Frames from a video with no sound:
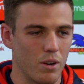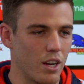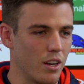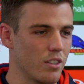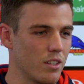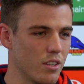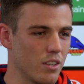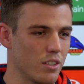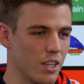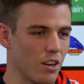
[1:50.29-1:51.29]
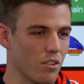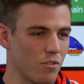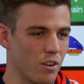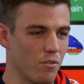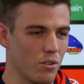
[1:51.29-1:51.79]
We needed to get on the
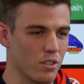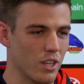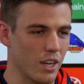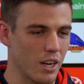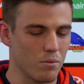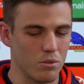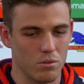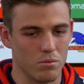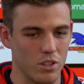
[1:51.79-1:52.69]
front foot and take it up to them.